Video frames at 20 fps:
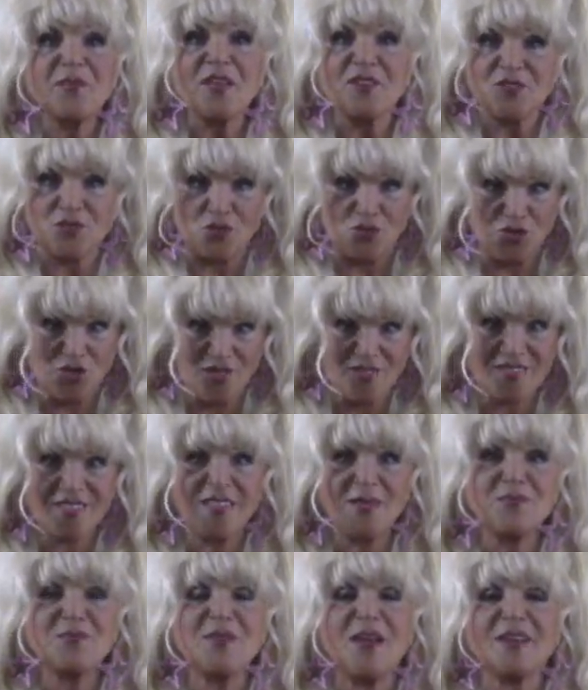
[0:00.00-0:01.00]
So just
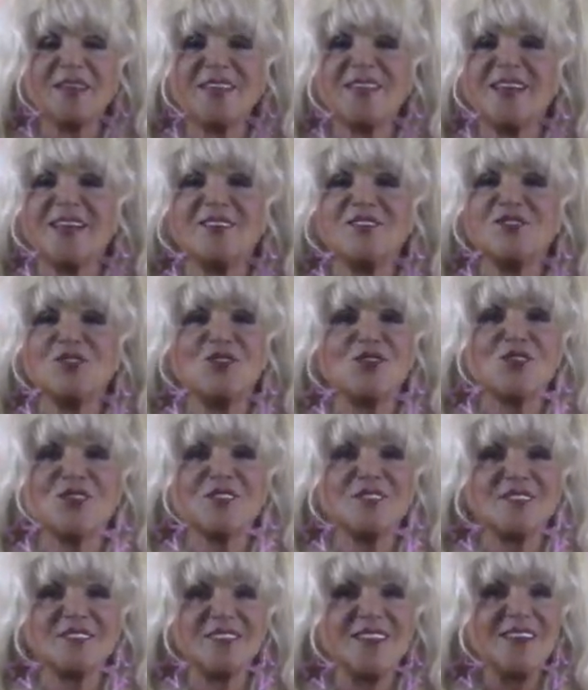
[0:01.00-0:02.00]
keep knocking at
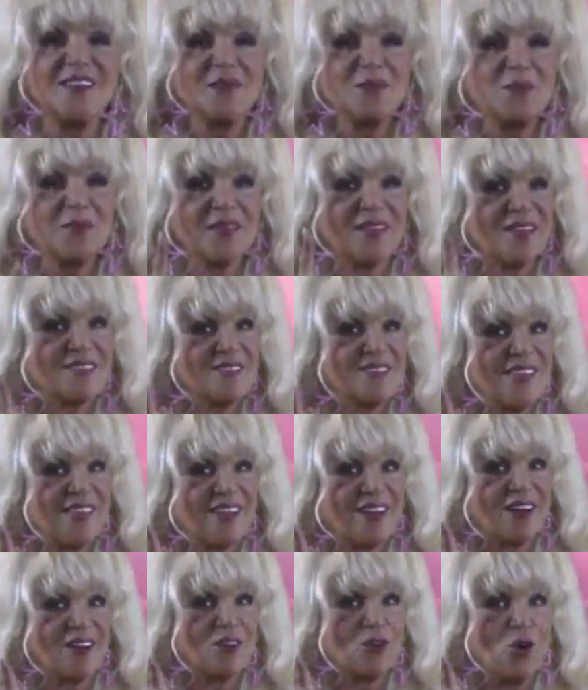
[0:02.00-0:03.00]
doors. Because they
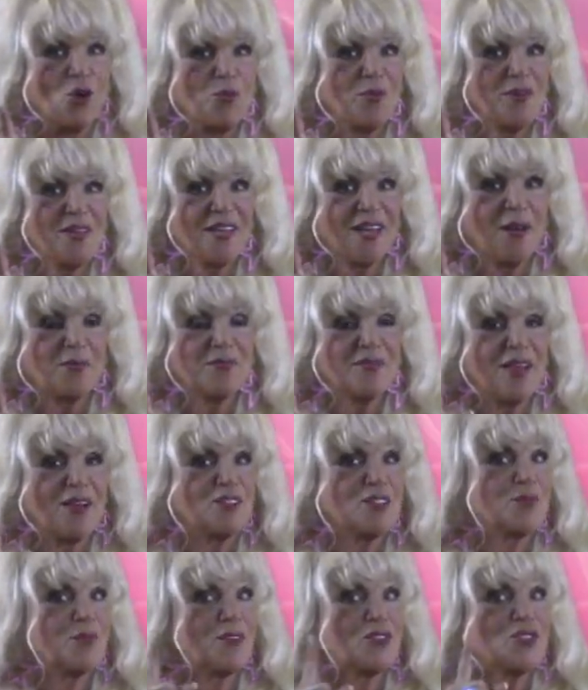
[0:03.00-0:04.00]
are opening up now,
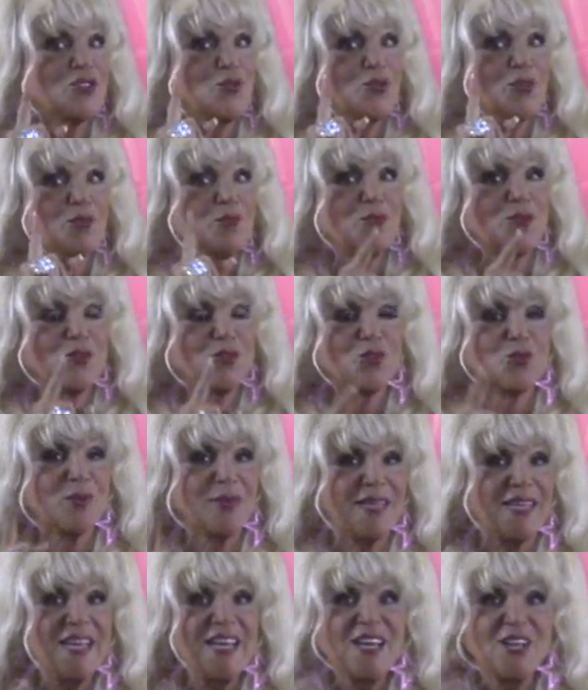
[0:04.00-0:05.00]
especially with
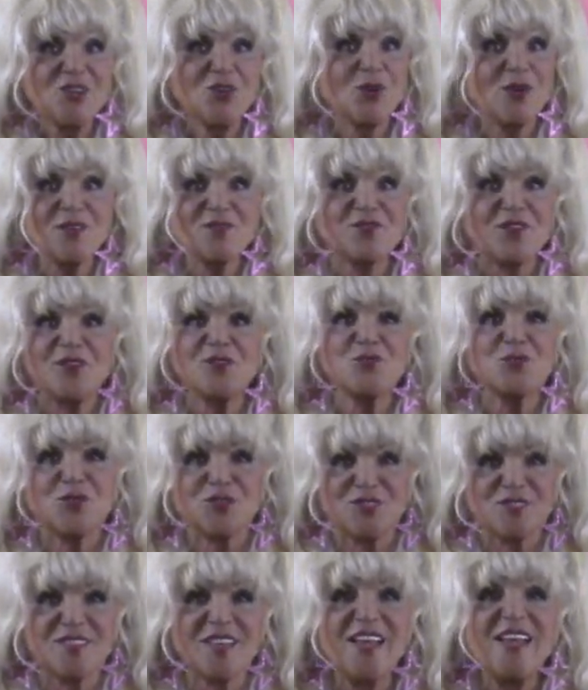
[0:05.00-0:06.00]
Mercury going
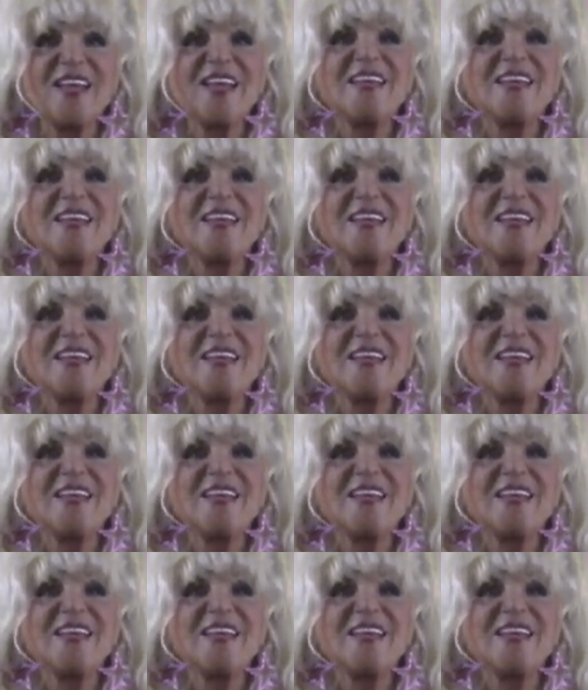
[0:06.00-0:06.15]
frontwards.